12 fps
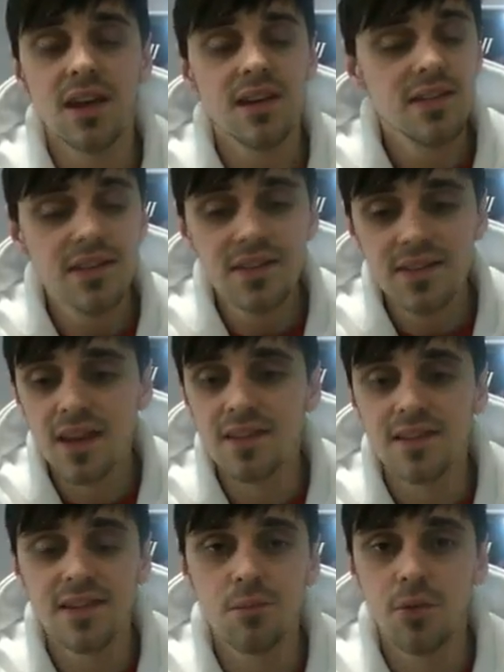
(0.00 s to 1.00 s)
and this is
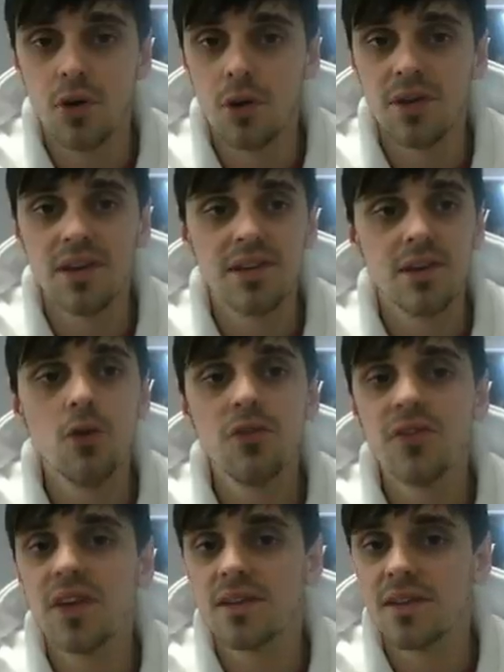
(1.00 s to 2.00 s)
dead simple. I mean, this whole
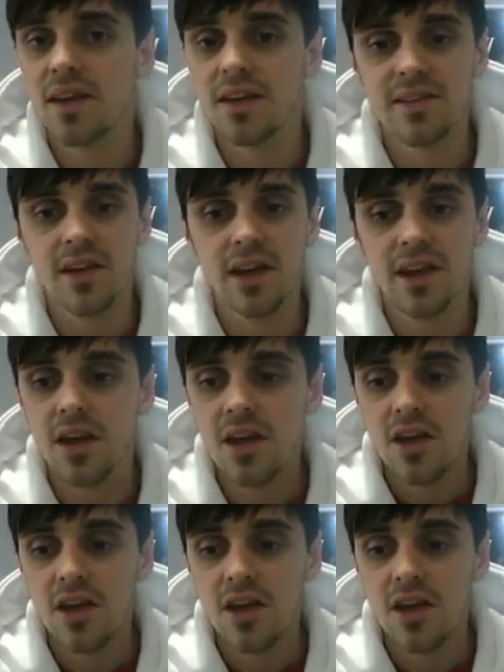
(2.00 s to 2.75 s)
thing takes like